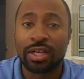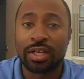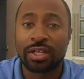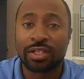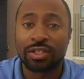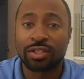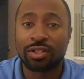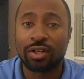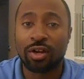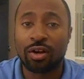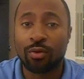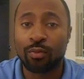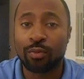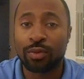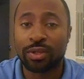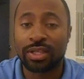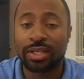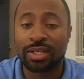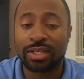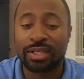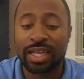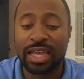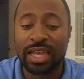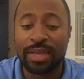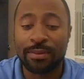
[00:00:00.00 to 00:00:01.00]
starting with the
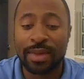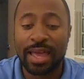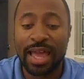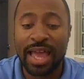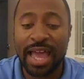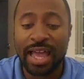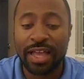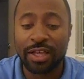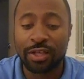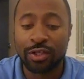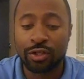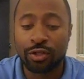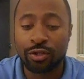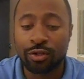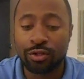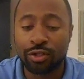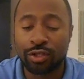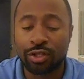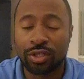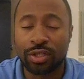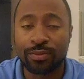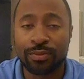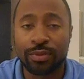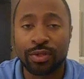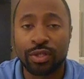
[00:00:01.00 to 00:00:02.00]
game at
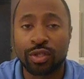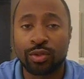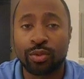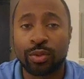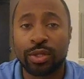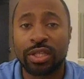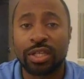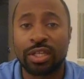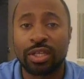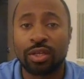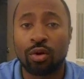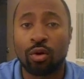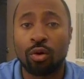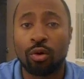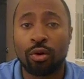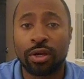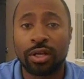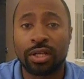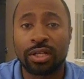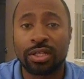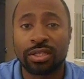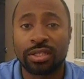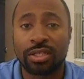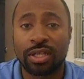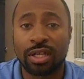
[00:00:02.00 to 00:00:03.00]
Eugene between the
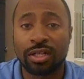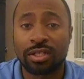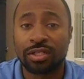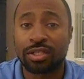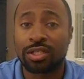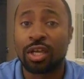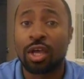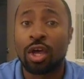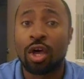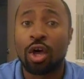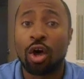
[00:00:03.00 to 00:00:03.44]
Oregon Ducks